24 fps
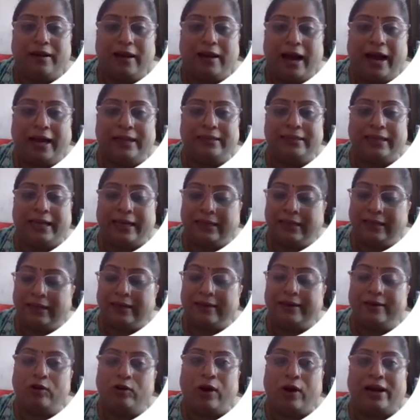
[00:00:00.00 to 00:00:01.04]
And then
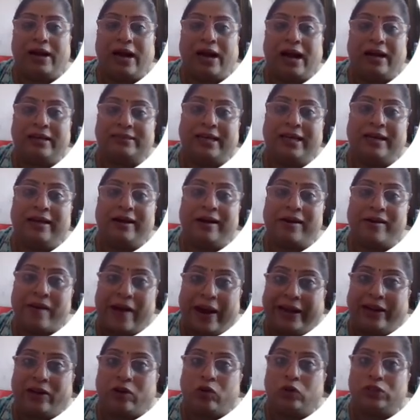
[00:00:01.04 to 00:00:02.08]
you are asking a
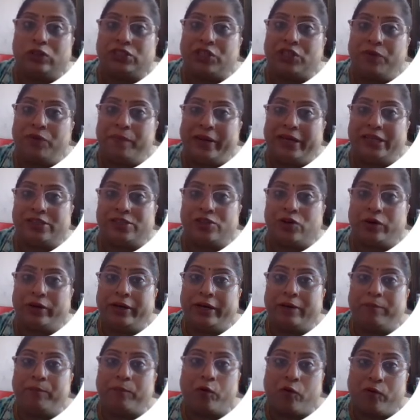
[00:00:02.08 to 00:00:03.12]
right question based on
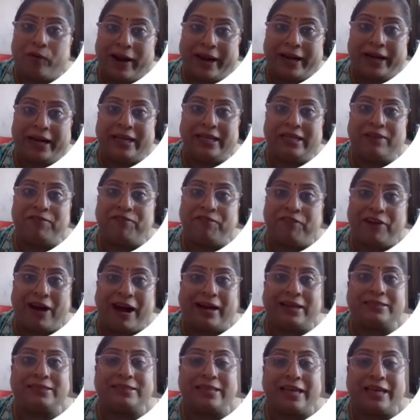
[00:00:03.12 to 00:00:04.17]
it, providing the
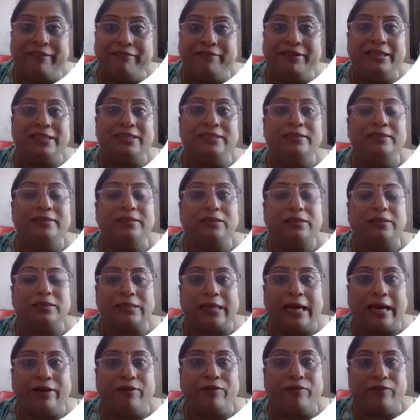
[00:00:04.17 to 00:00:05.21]
facts, evidence,
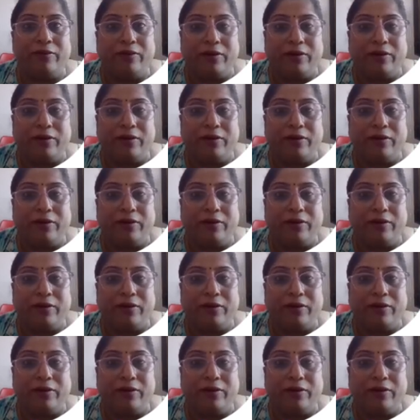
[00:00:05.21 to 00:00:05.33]
and